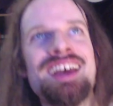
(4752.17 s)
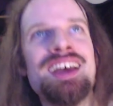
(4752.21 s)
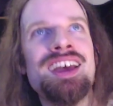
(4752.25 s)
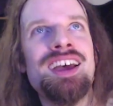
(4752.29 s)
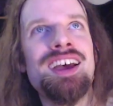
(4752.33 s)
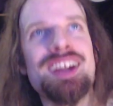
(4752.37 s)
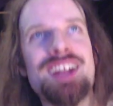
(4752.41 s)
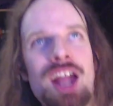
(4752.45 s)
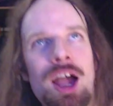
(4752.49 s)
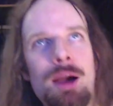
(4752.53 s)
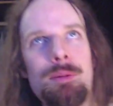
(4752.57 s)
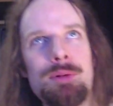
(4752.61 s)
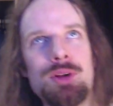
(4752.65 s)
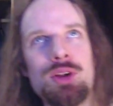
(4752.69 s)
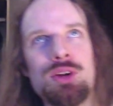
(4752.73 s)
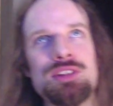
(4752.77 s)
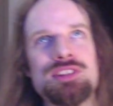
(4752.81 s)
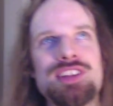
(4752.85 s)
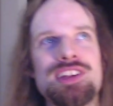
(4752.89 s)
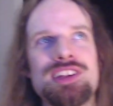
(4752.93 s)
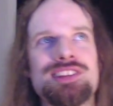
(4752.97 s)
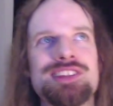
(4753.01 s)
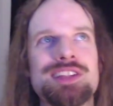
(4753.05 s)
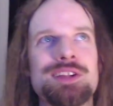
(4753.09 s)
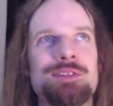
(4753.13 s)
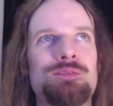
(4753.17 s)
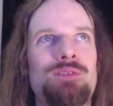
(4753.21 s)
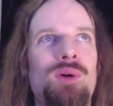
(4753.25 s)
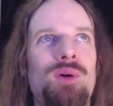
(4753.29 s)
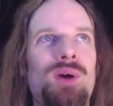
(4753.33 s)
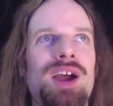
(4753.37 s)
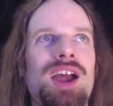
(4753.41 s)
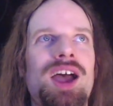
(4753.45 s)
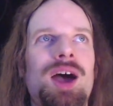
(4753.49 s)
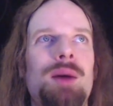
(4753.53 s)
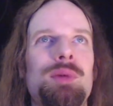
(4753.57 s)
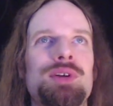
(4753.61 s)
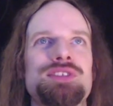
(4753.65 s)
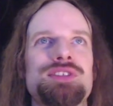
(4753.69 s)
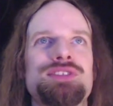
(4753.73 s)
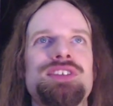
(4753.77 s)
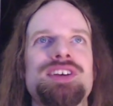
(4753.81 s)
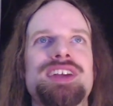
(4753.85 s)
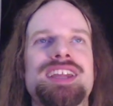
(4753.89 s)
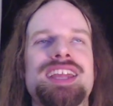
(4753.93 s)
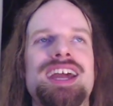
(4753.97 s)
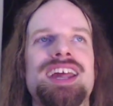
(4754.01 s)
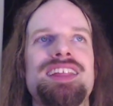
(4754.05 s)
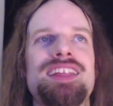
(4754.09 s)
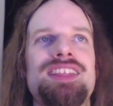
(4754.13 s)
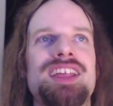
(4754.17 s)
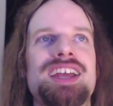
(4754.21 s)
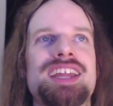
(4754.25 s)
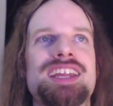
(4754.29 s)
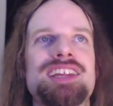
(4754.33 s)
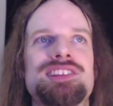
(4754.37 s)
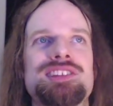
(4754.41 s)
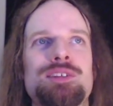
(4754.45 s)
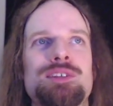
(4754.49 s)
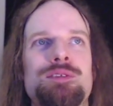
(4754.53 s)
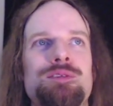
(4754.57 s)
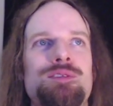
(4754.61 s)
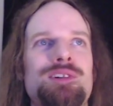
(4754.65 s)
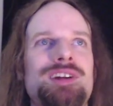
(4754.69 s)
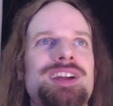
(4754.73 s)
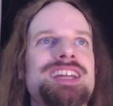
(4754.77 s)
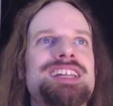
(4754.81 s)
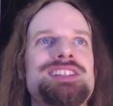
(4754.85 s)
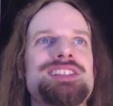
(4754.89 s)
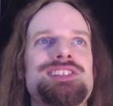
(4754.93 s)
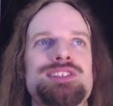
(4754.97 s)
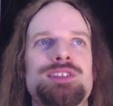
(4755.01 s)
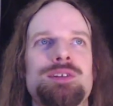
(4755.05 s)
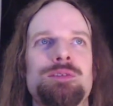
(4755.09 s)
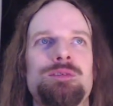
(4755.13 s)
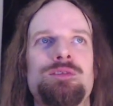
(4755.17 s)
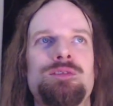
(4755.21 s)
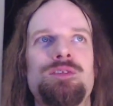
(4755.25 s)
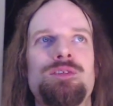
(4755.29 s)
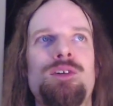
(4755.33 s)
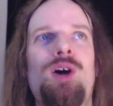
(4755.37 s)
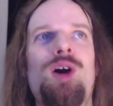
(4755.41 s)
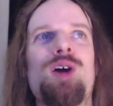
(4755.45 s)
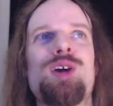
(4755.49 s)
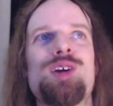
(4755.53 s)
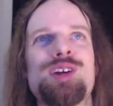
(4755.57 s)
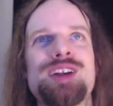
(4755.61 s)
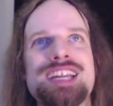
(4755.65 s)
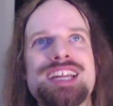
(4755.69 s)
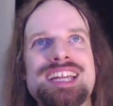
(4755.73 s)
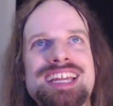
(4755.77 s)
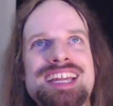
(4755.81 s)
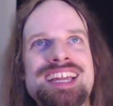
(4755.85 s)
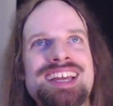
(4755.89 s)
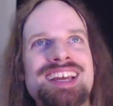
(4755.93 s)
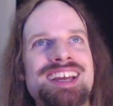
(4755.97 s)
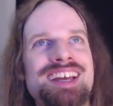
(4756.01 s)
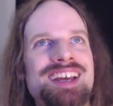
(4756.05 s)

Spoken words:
Commodore 64, I almost look at like it's a friggin' Safari,